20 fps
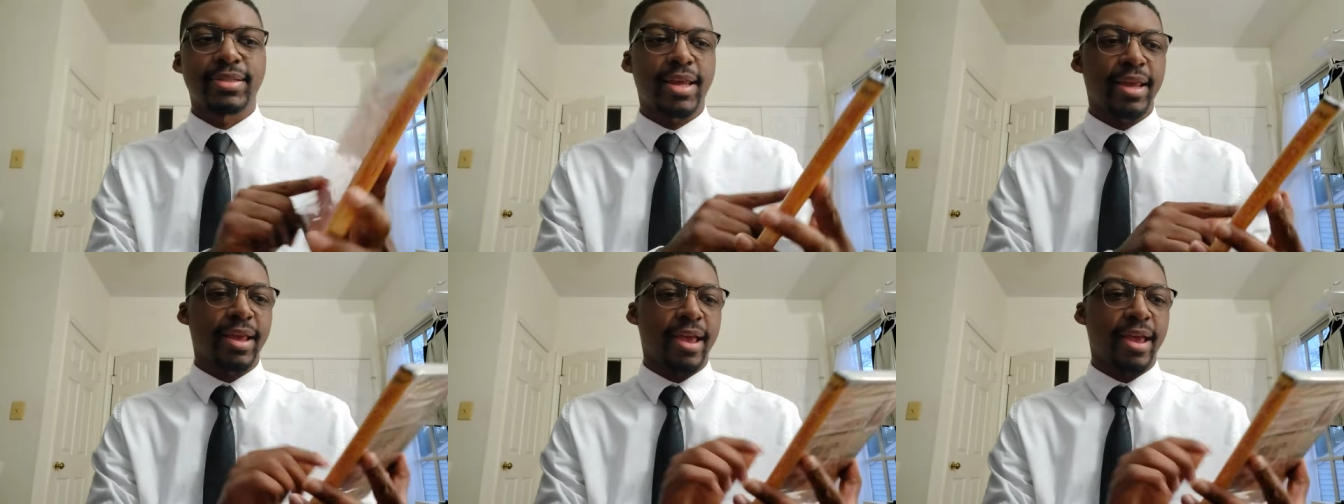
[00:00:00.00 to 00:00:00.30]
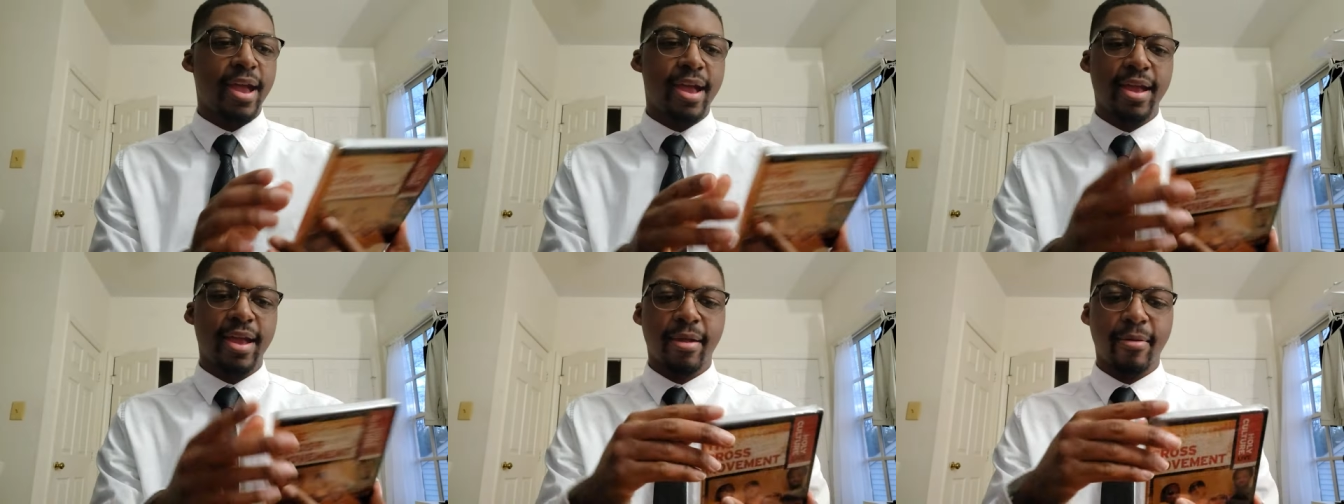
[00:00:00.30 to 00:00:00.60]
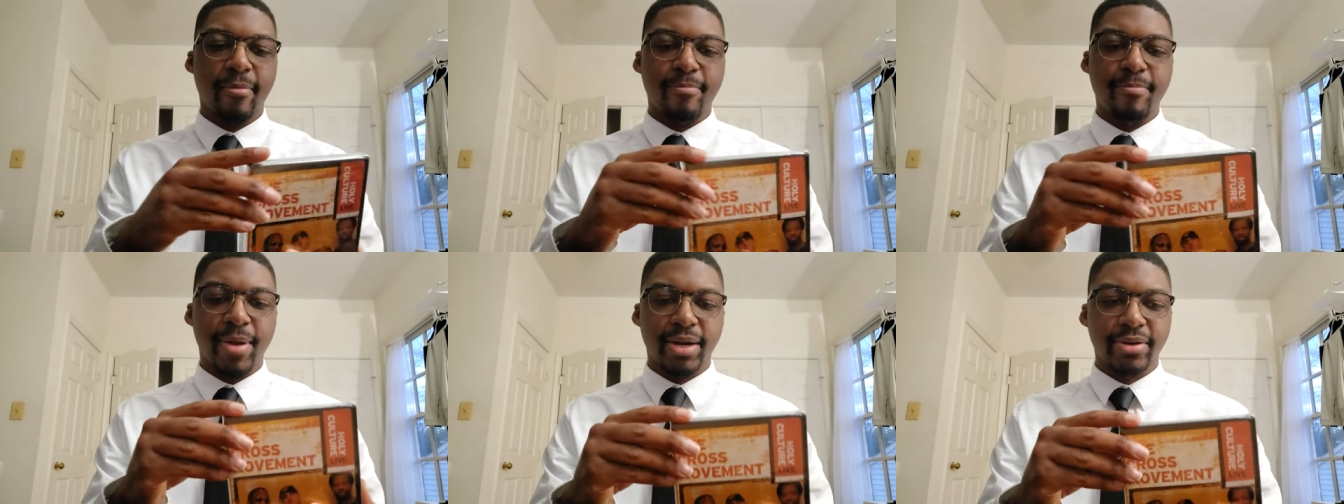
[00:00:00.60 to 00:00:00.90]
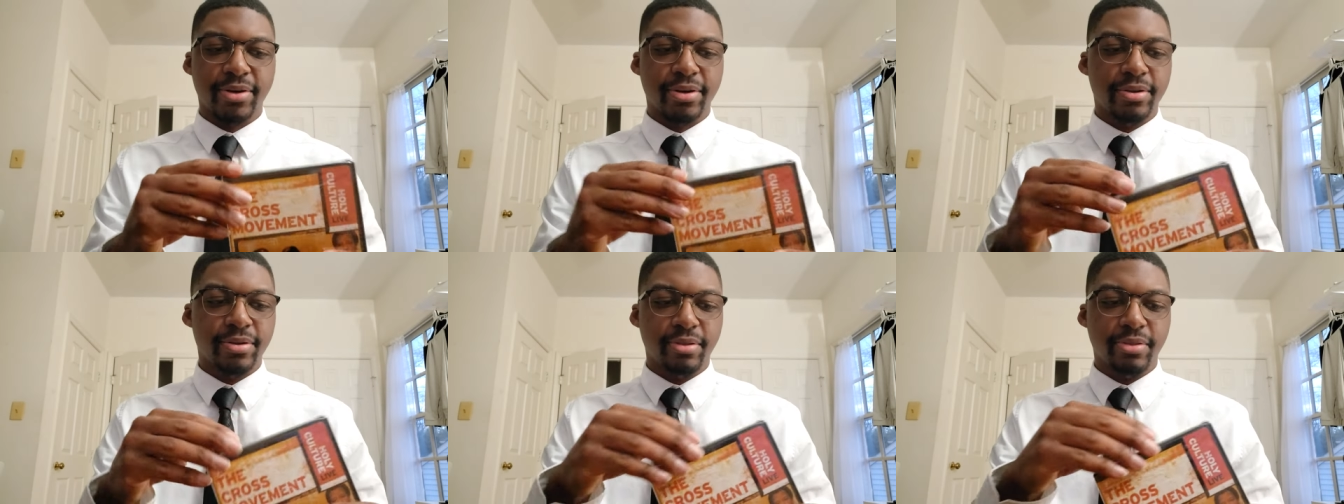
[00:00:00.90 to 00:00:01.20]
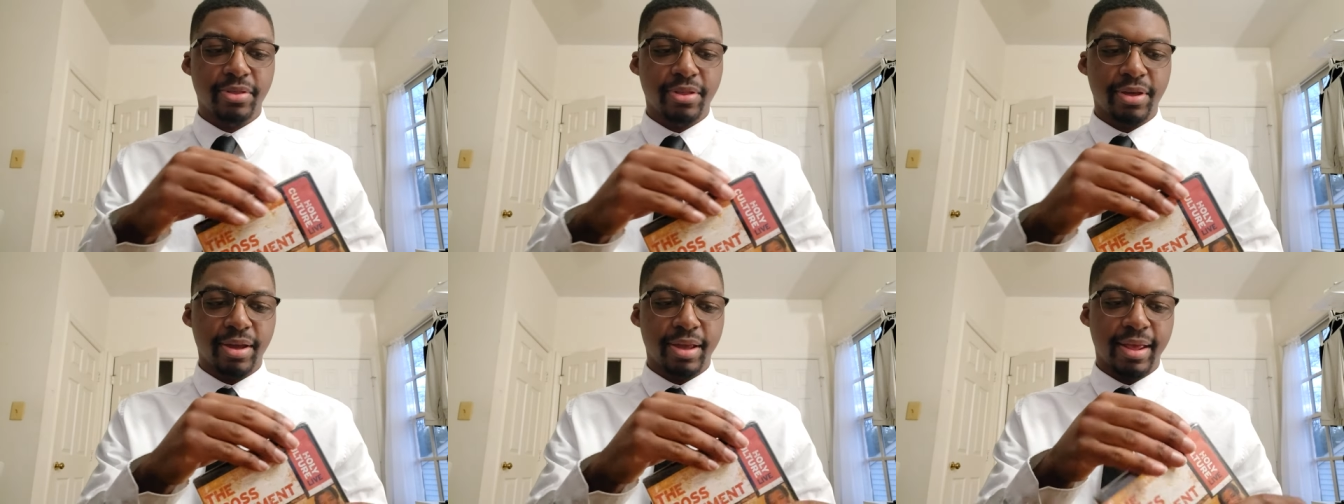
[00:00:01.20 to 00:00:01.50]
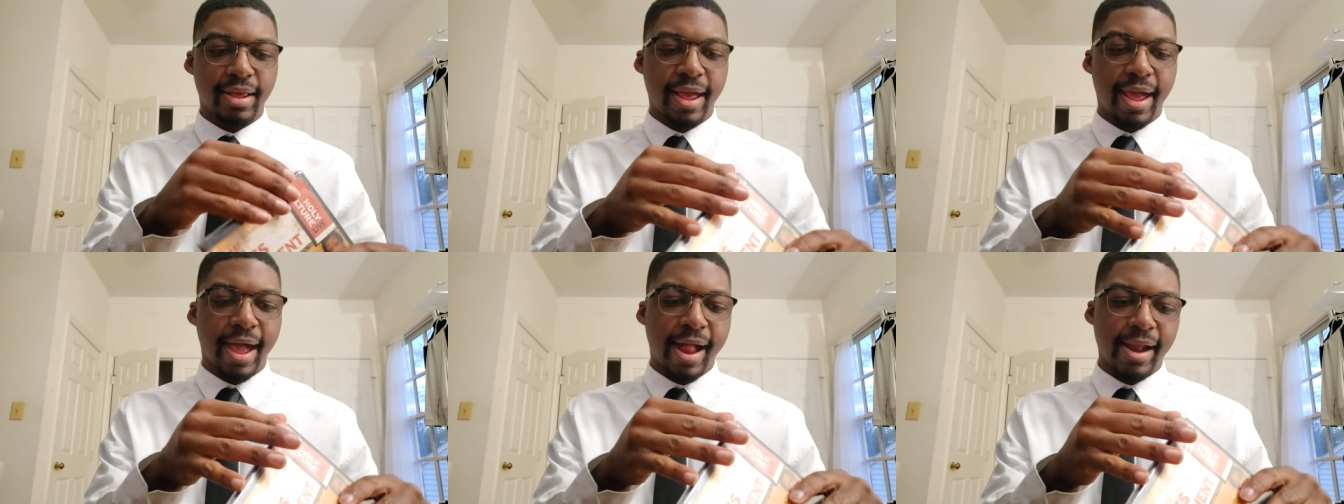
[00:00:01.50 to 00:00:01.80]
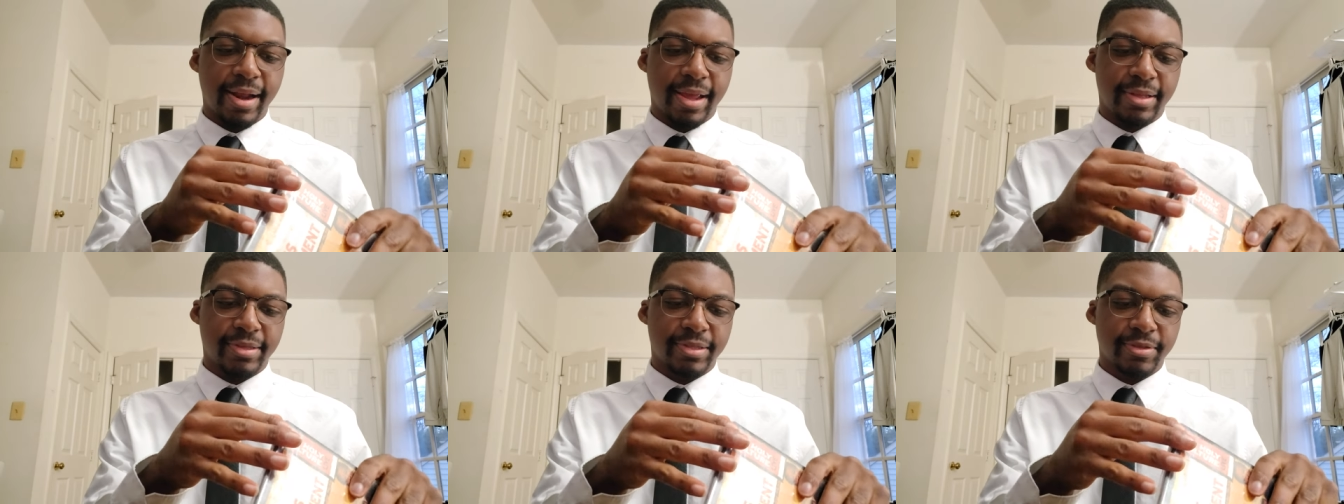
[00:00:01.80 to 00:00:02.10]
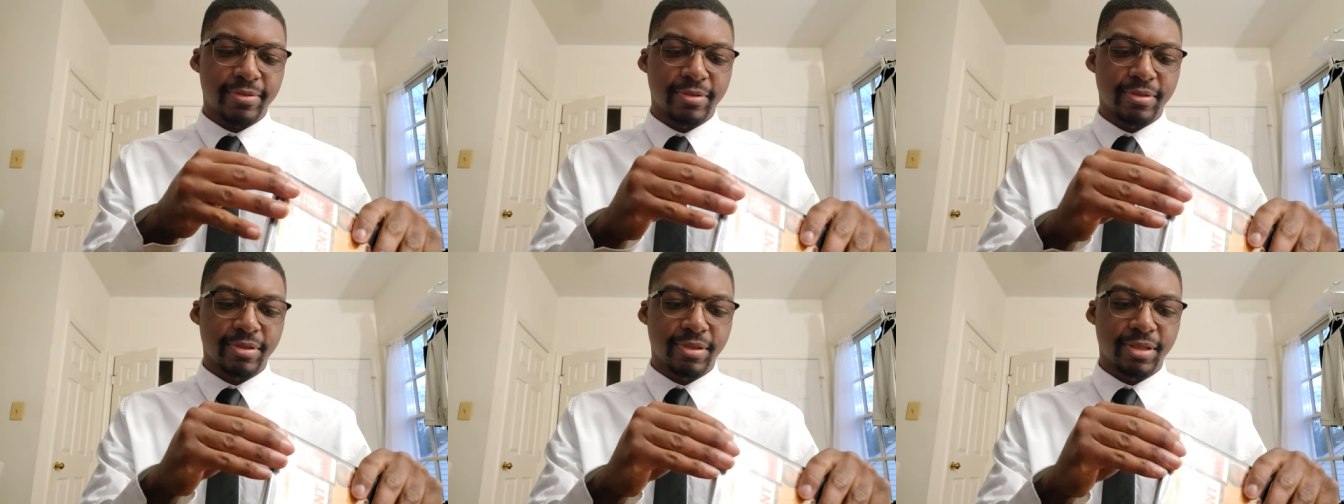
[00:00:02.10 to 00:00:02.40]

take a better look at it.